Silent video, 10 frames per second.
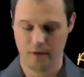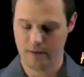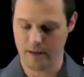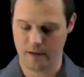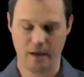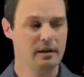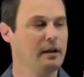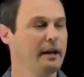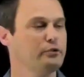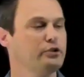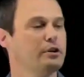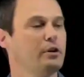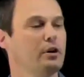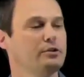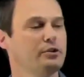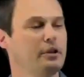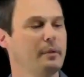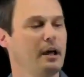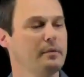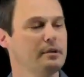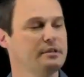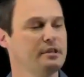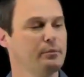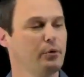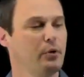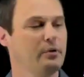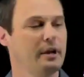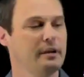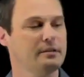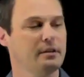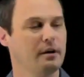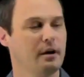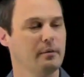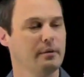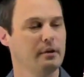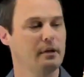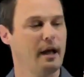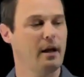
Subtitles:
That nitrogen on sodium amide deprotonates the